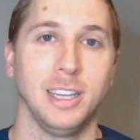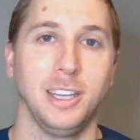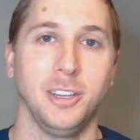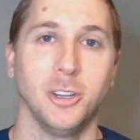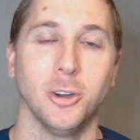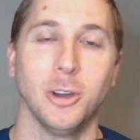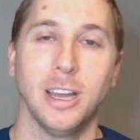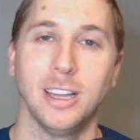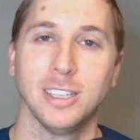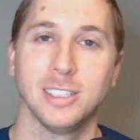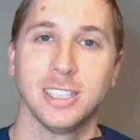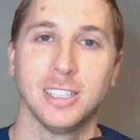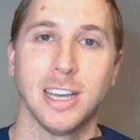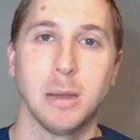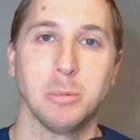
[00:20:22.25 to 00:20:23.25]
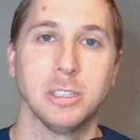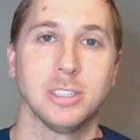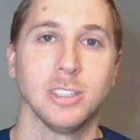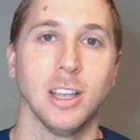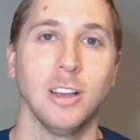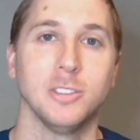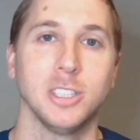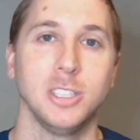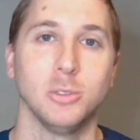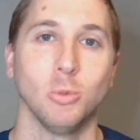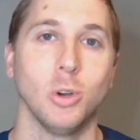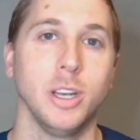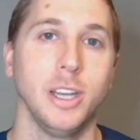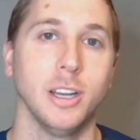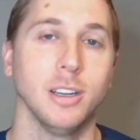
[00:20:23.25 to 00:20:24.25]
You know Alex Anthopoulos loves these
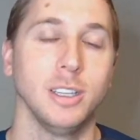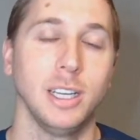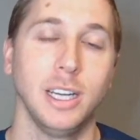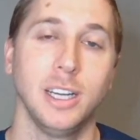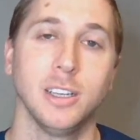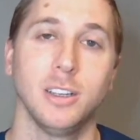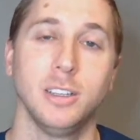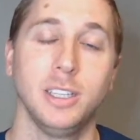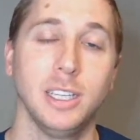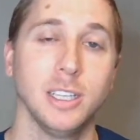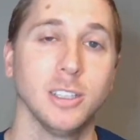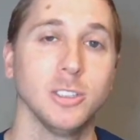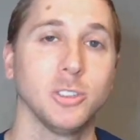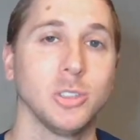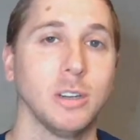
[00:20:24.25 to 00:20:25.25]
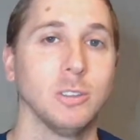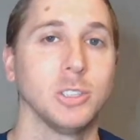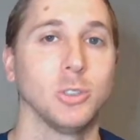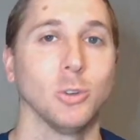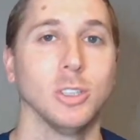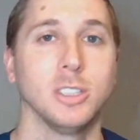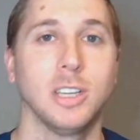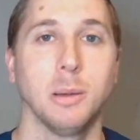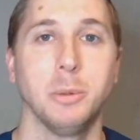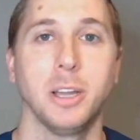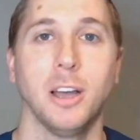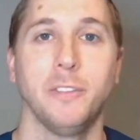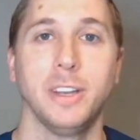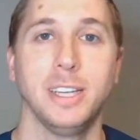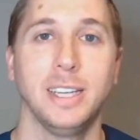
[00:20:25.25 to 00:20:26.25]
one-year deals. Trevor Story's
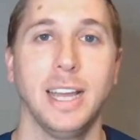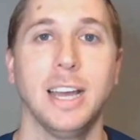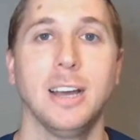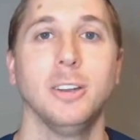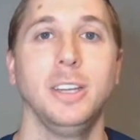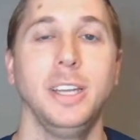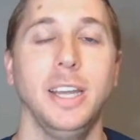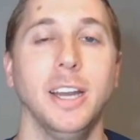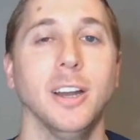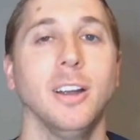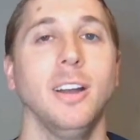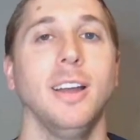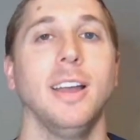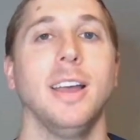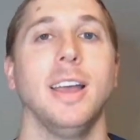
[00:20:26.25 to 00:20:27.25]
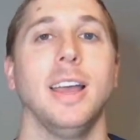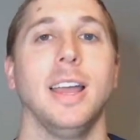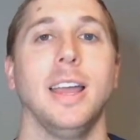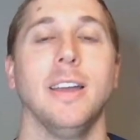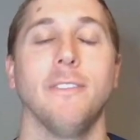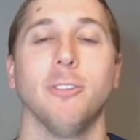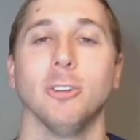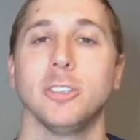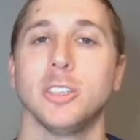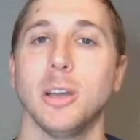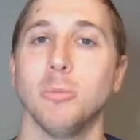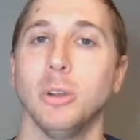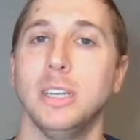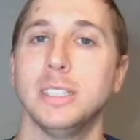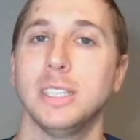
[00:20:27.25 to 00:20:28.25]
coming off a down year. If for
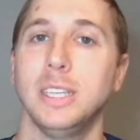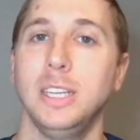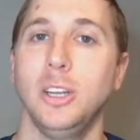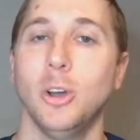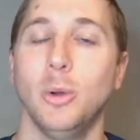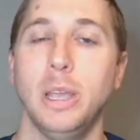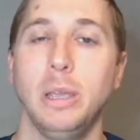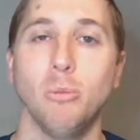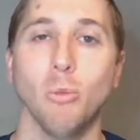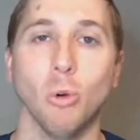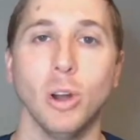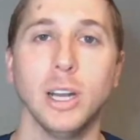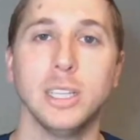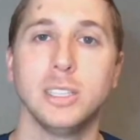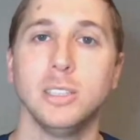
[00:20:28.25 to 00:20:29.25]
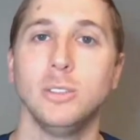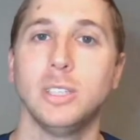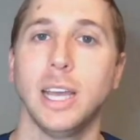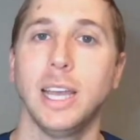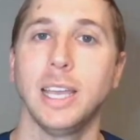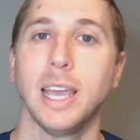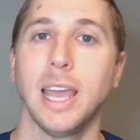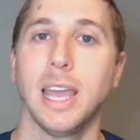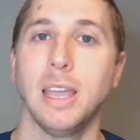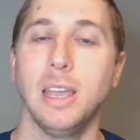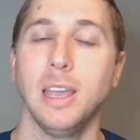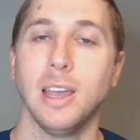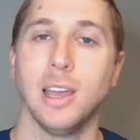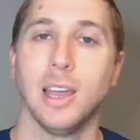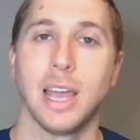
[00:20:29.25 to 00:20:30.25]
some reason, you know, he wanted to take
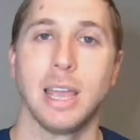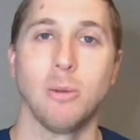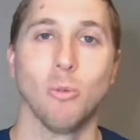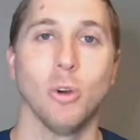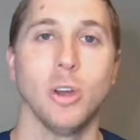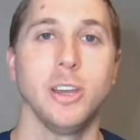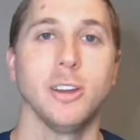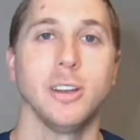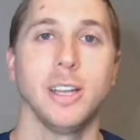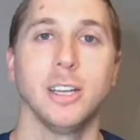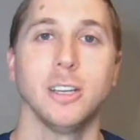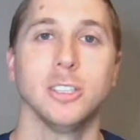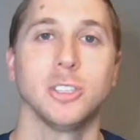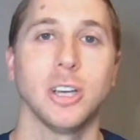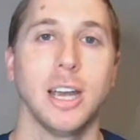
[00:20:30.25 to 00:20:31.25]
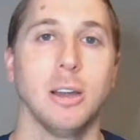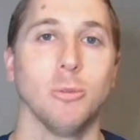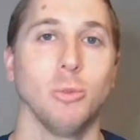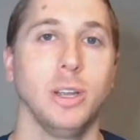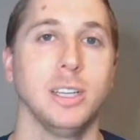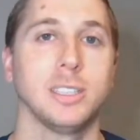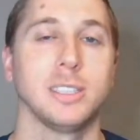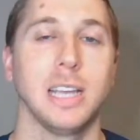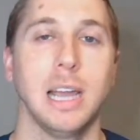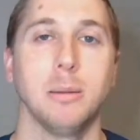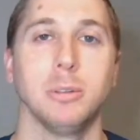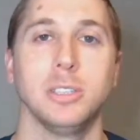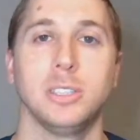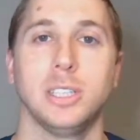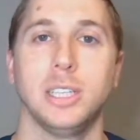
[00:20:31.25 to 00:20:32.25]
a one-year deal to try to
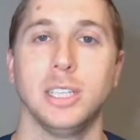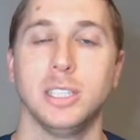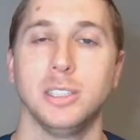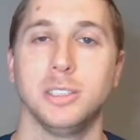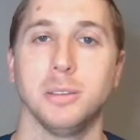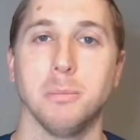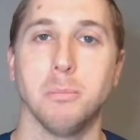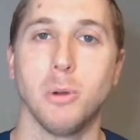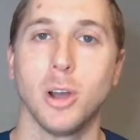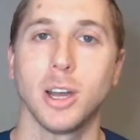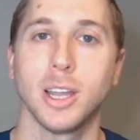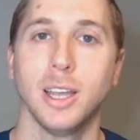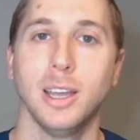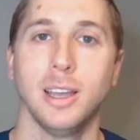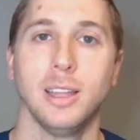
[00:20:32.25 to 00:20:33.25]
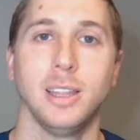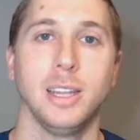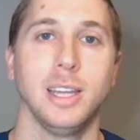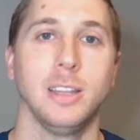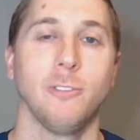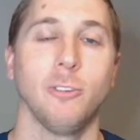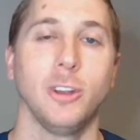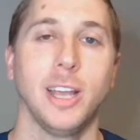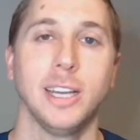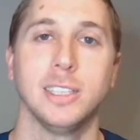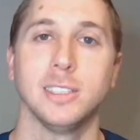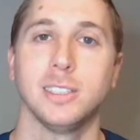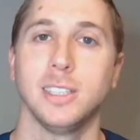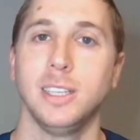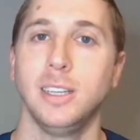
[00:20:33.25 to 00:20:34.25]
reestablish his market and then hit free
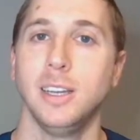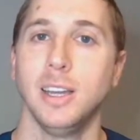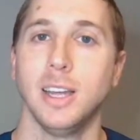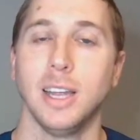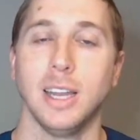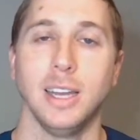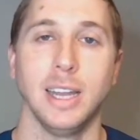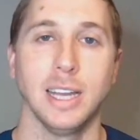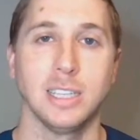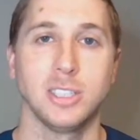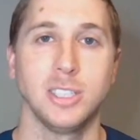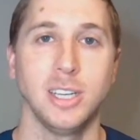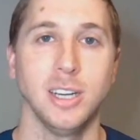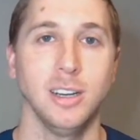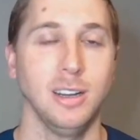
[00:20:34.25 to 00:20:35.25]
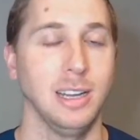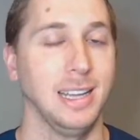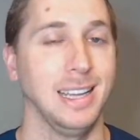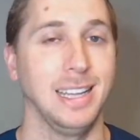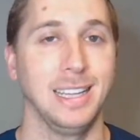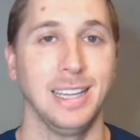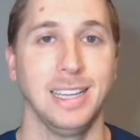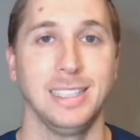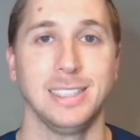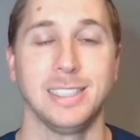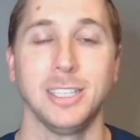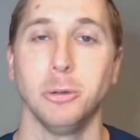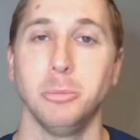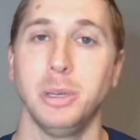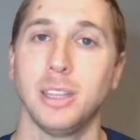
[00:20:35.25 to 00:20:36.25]
agency next year, he'd
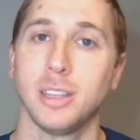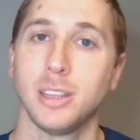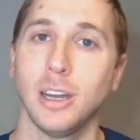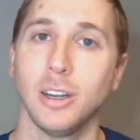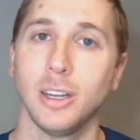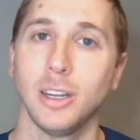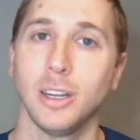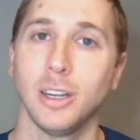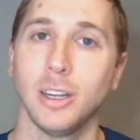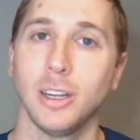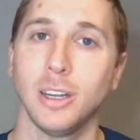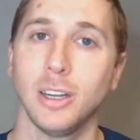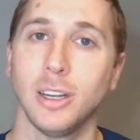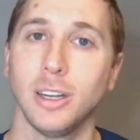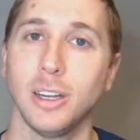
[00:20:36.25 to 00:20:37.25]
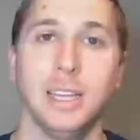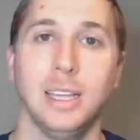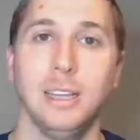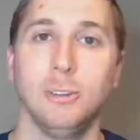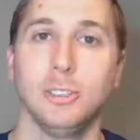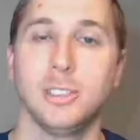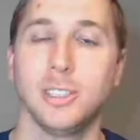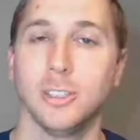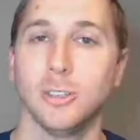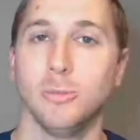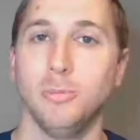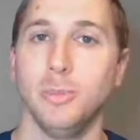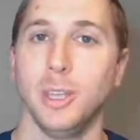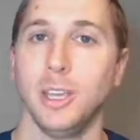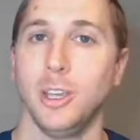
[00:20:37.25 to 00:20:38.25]
still be 30. So, I mean, he would
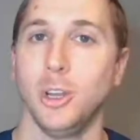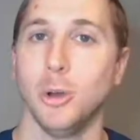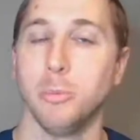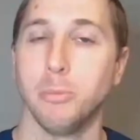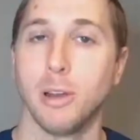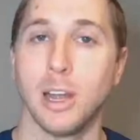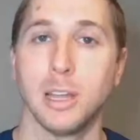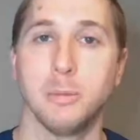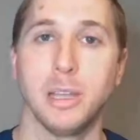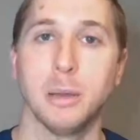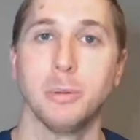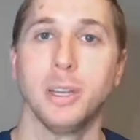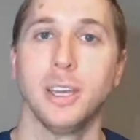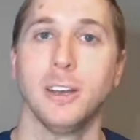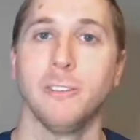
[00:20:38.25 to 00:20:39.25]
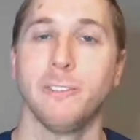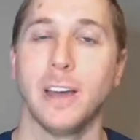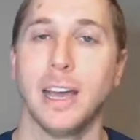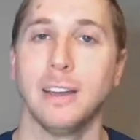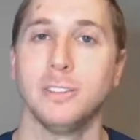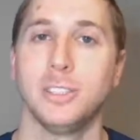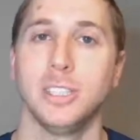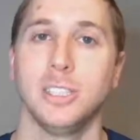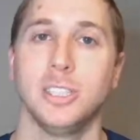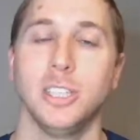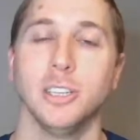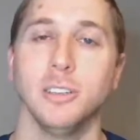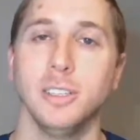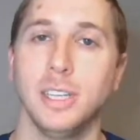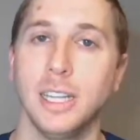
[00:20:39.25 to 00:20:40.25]
still, you know, probably be able to get a
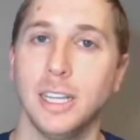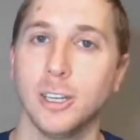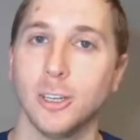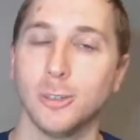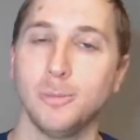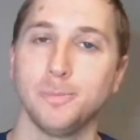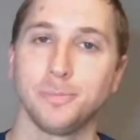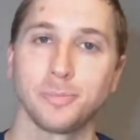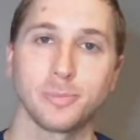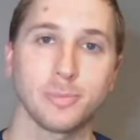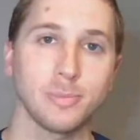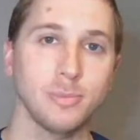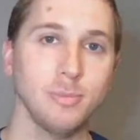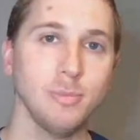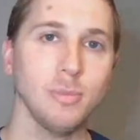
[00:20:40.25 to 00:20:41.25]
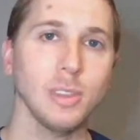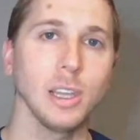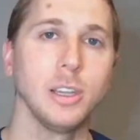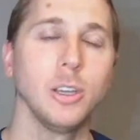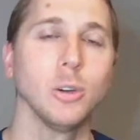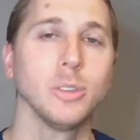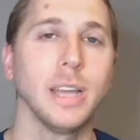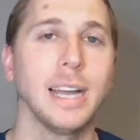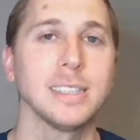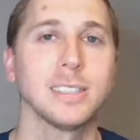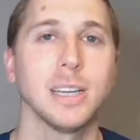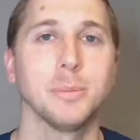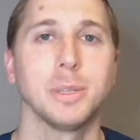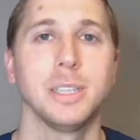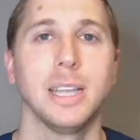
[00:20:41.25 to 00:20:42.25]
5-6-year deal. You know,
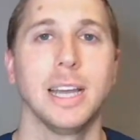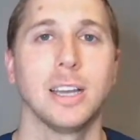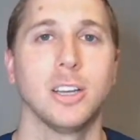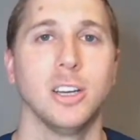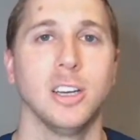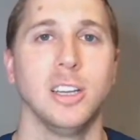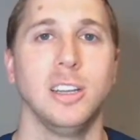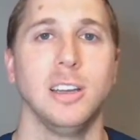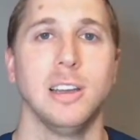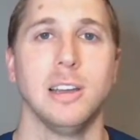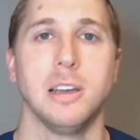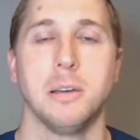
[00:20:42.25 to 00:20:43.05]
that's something that could